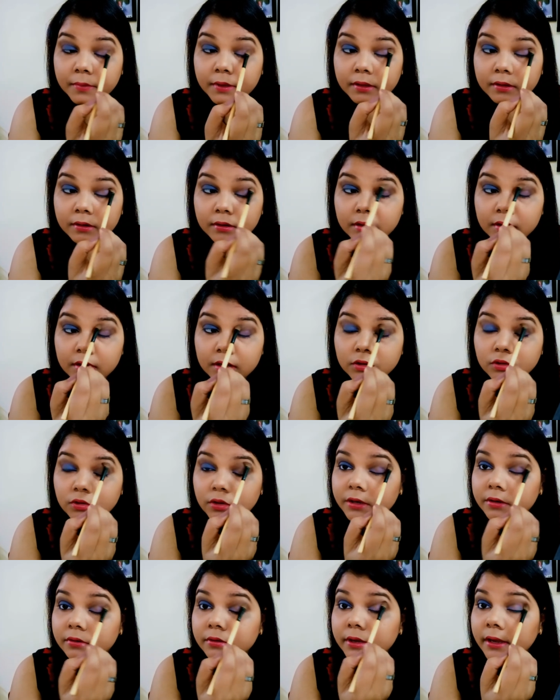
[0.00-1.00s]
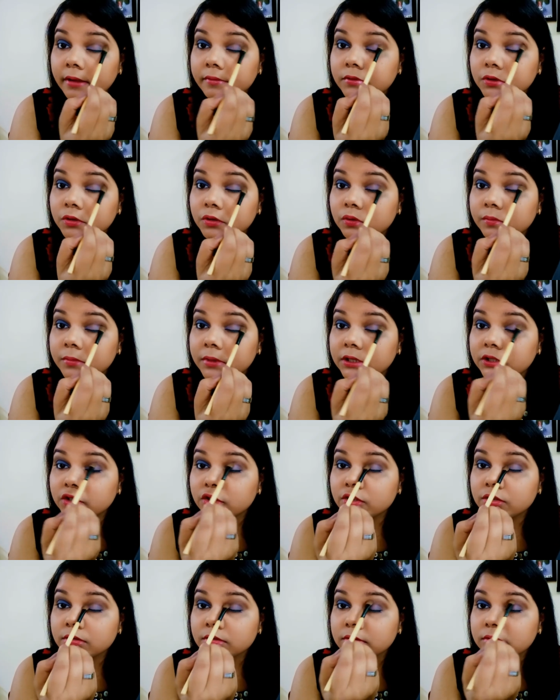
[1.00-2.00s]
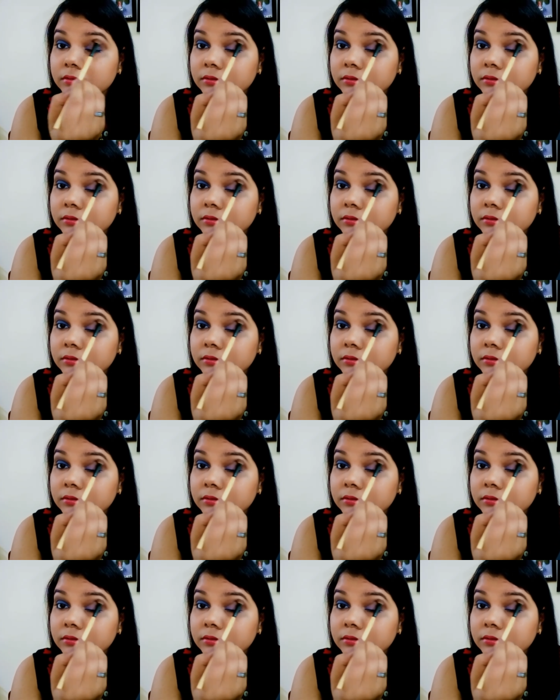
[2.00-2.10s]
And here though I don't have to do much.